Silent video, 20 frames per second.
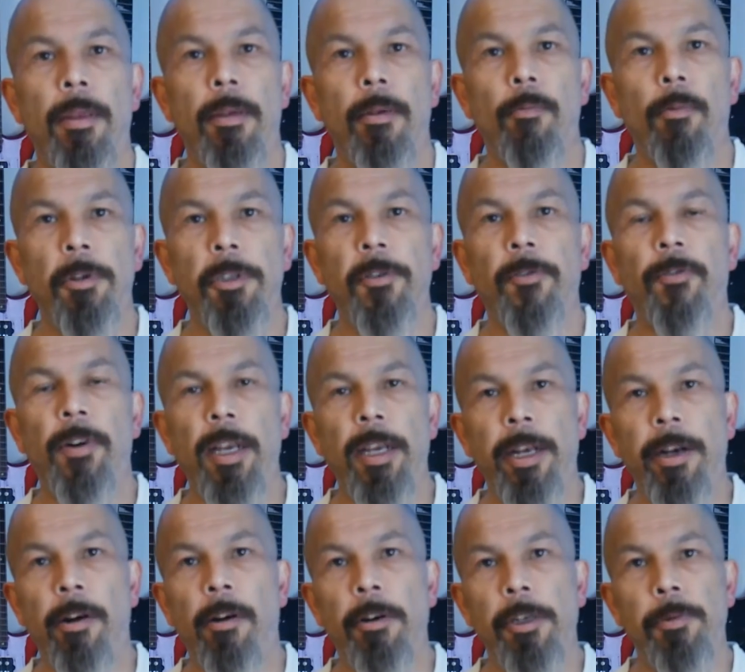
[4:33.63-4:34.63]
one to fret
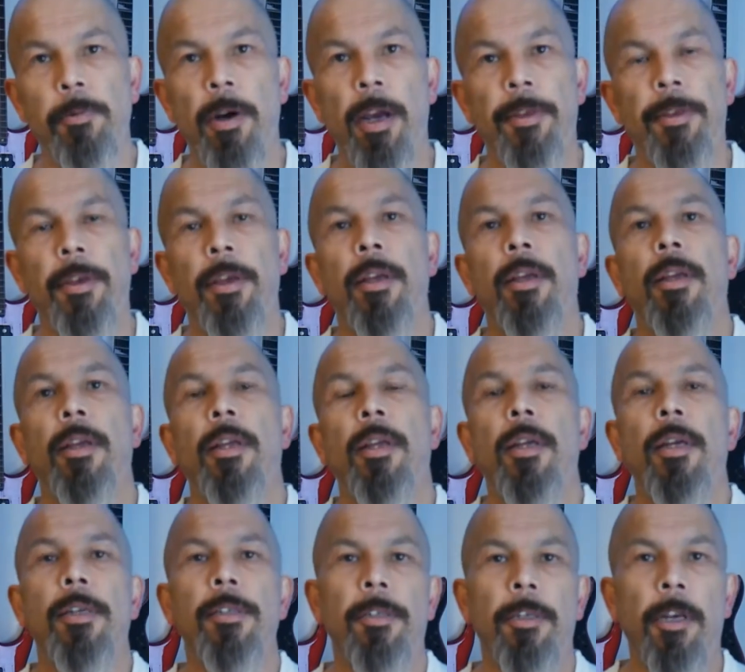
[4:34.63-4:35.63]
your notes with.
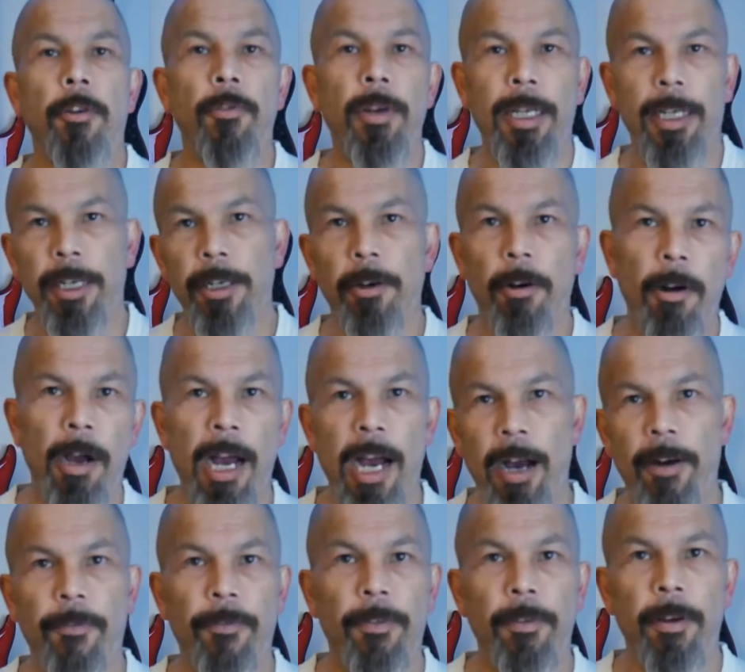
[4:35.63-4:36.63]
So you really don't
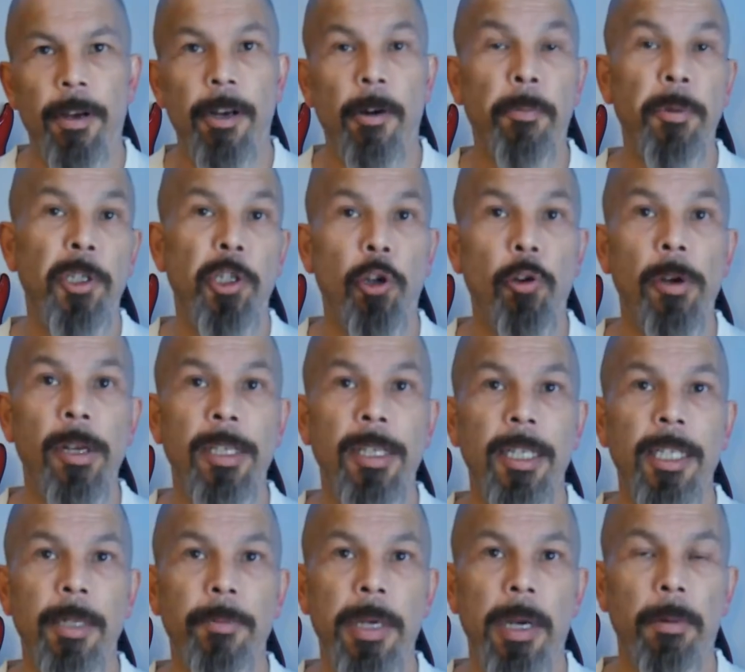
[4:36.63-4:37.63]
have an opportunity
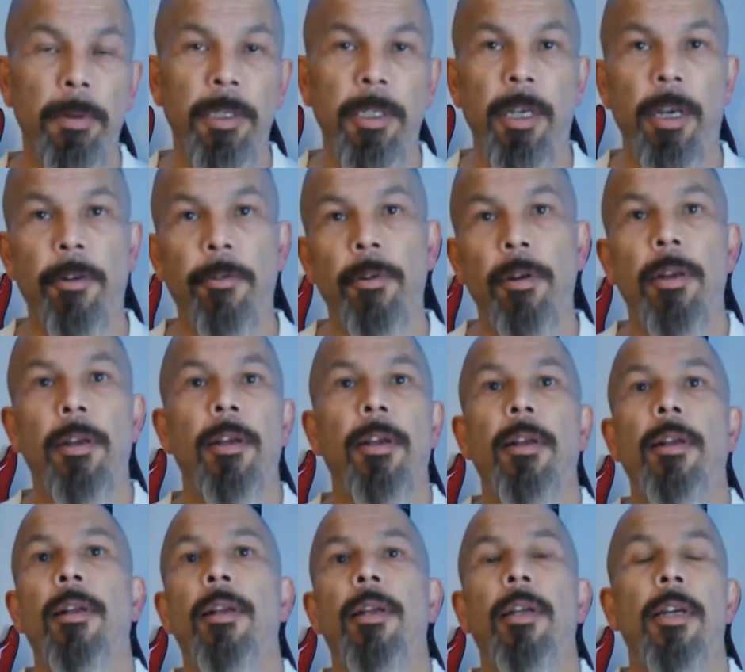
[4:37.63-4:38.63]
to be able to
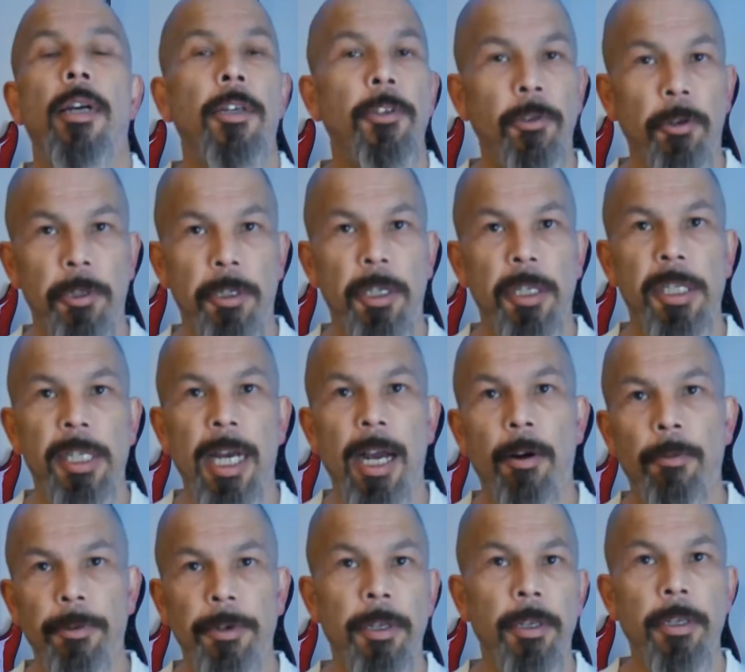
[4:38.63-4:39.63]
adjust your
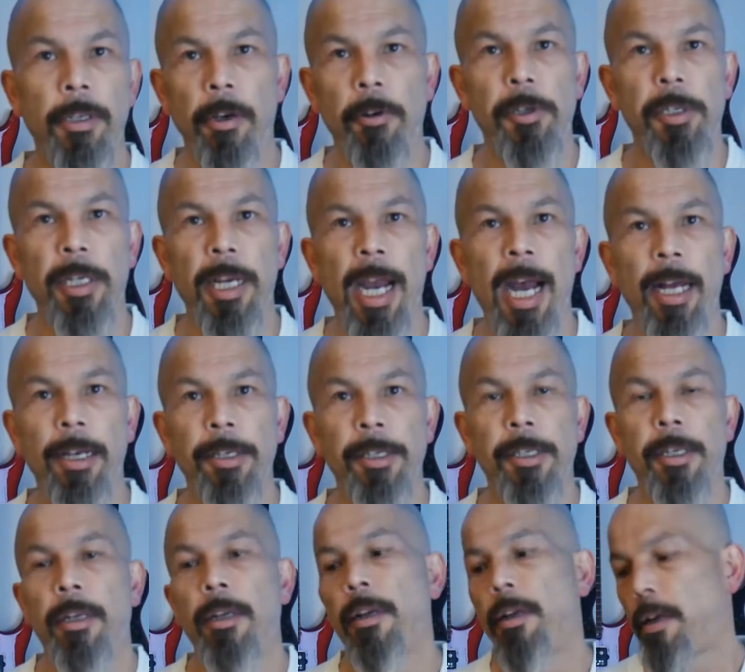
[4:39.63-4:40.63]
sound using your
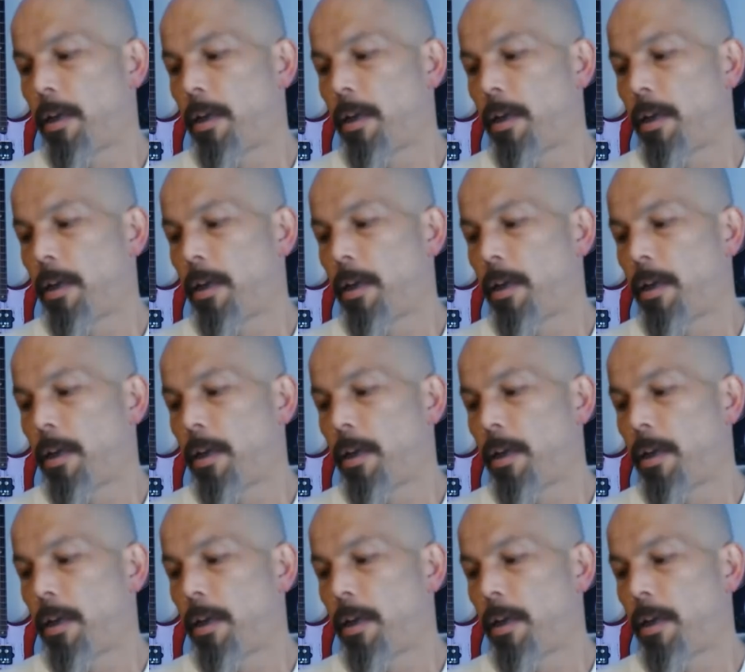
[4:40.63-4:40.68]
hands.